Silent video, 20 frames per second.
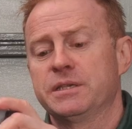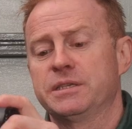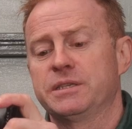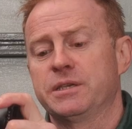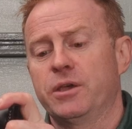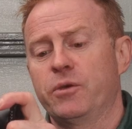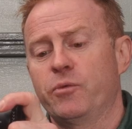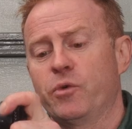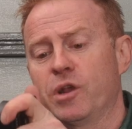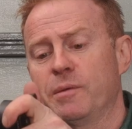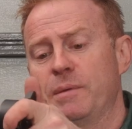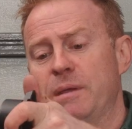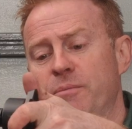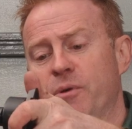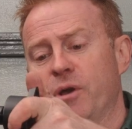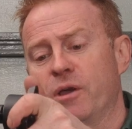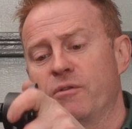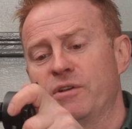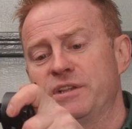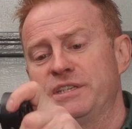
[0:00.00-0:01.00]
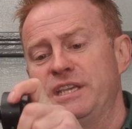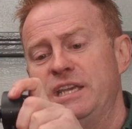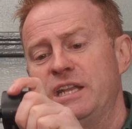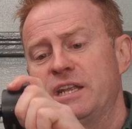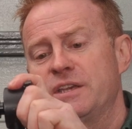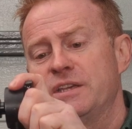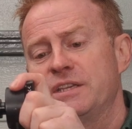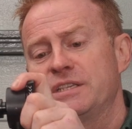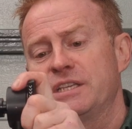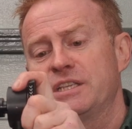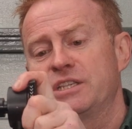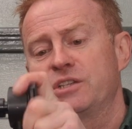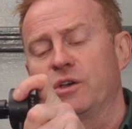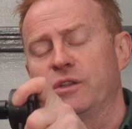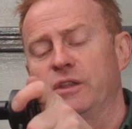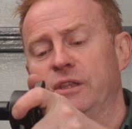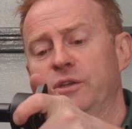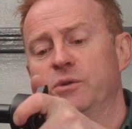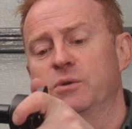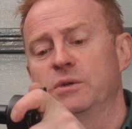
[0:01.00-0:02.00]
So what I mean by Rosetta is it's
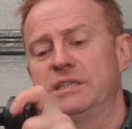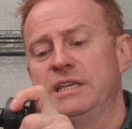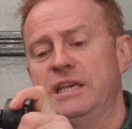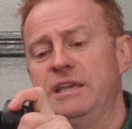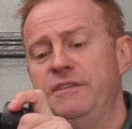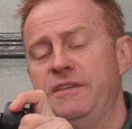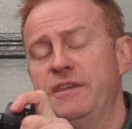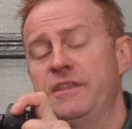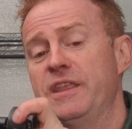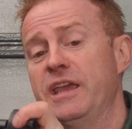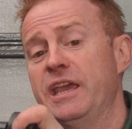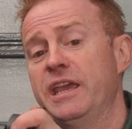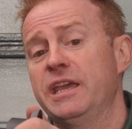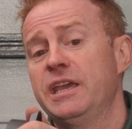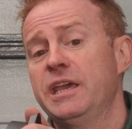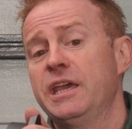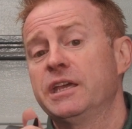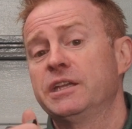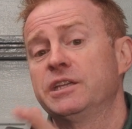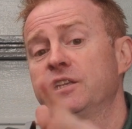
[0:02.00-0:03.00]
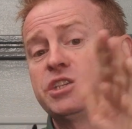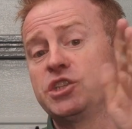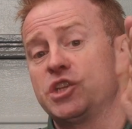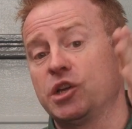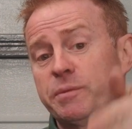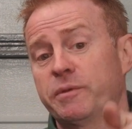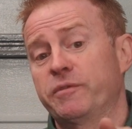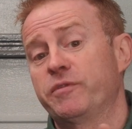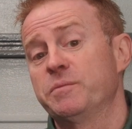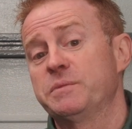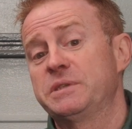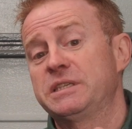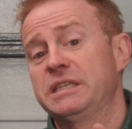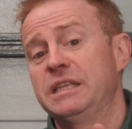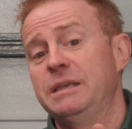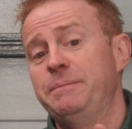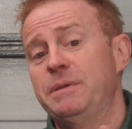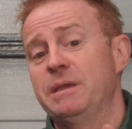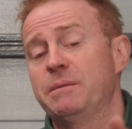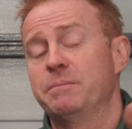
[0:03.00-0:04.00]
got little teeth in there to stop it from
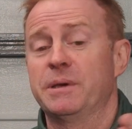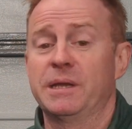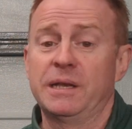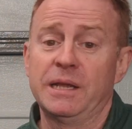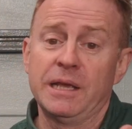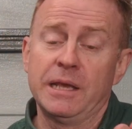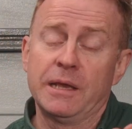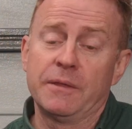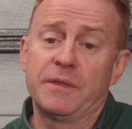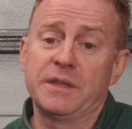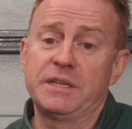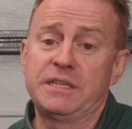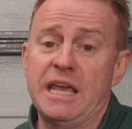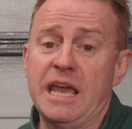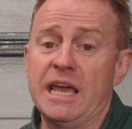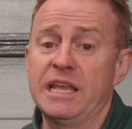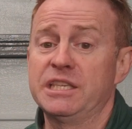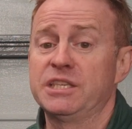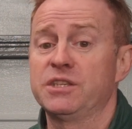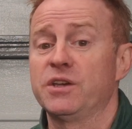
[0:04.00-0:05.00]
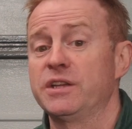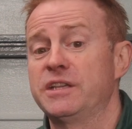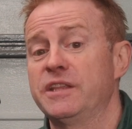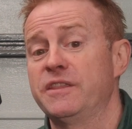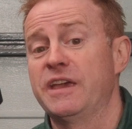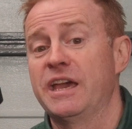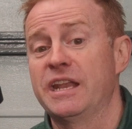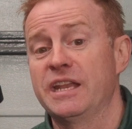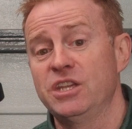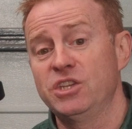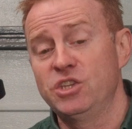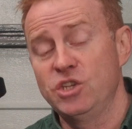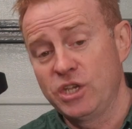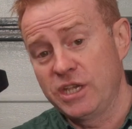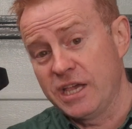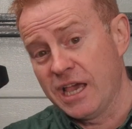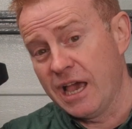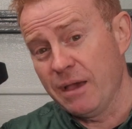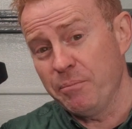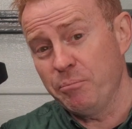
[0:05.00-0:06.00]
slipping. But the downside to that is you
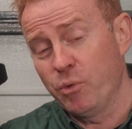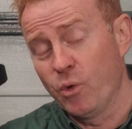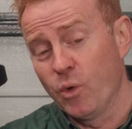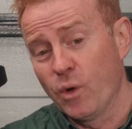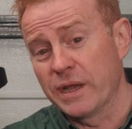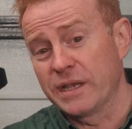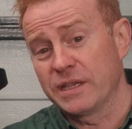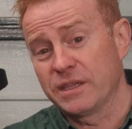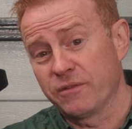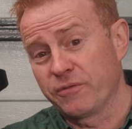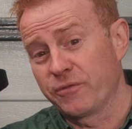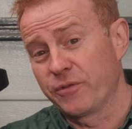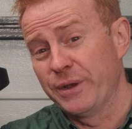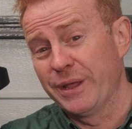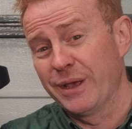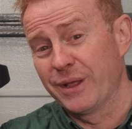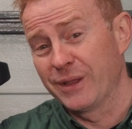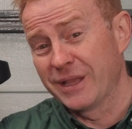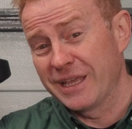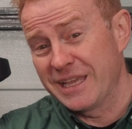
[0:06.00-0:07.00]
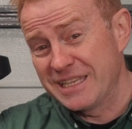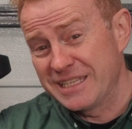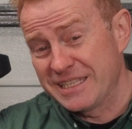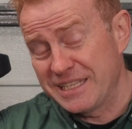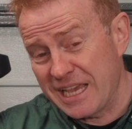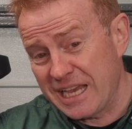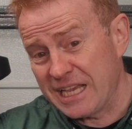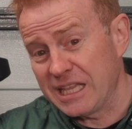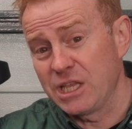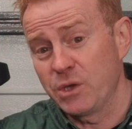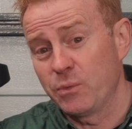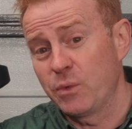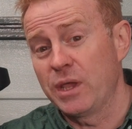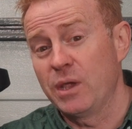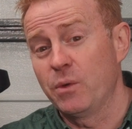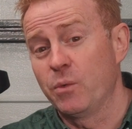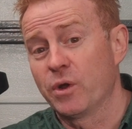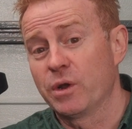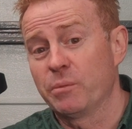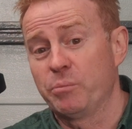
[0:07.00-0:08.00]
can't point the Fresnel exactly where
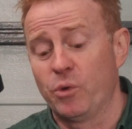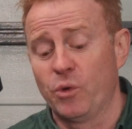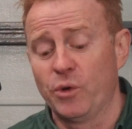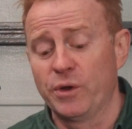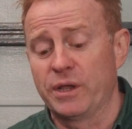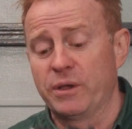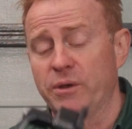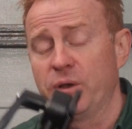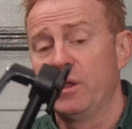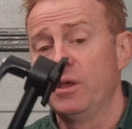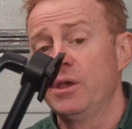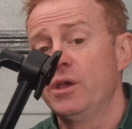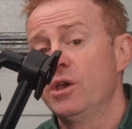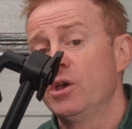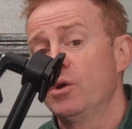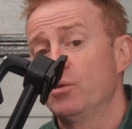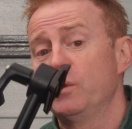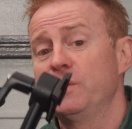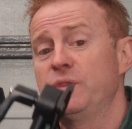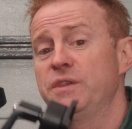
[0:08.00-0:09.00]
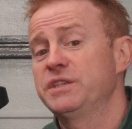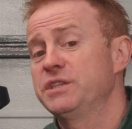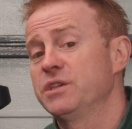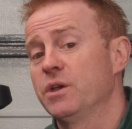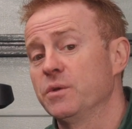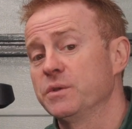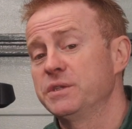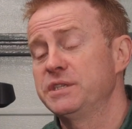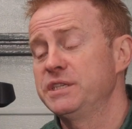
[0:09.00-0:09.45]
you want to point it with this old